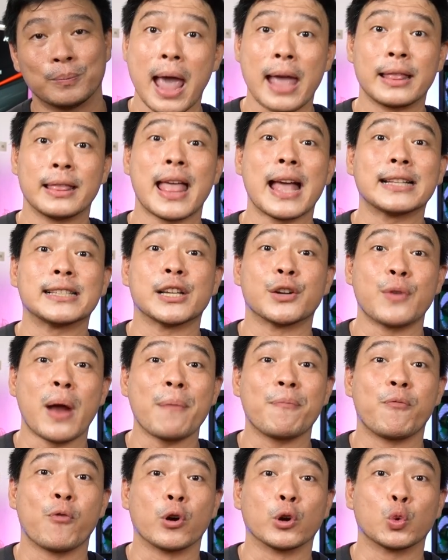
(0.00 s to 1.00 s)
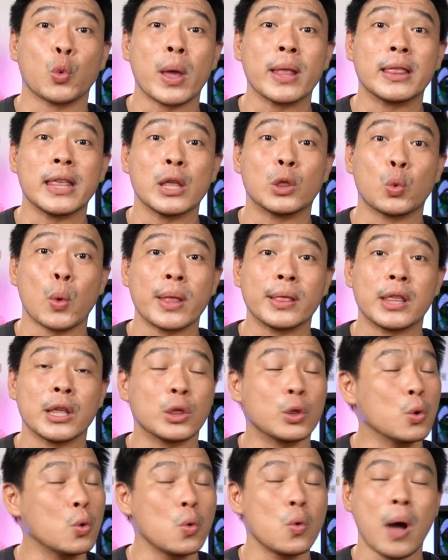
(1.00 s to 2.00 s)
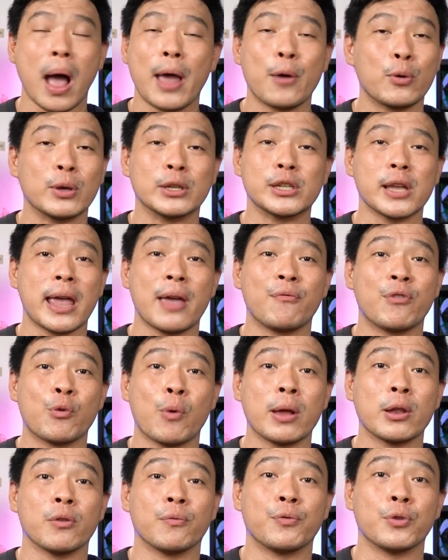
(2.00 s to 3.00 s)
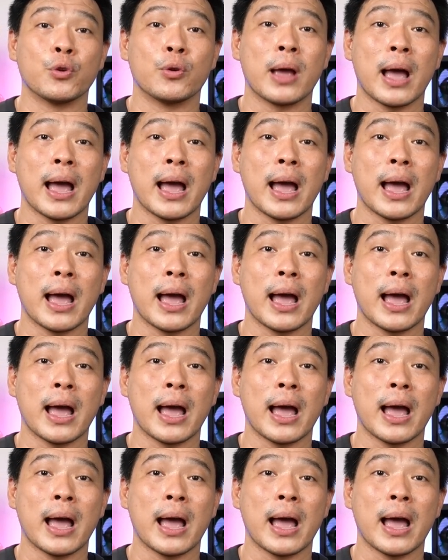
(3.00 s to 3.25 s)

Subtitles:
And that's a wrap for 2022. I wish every one of you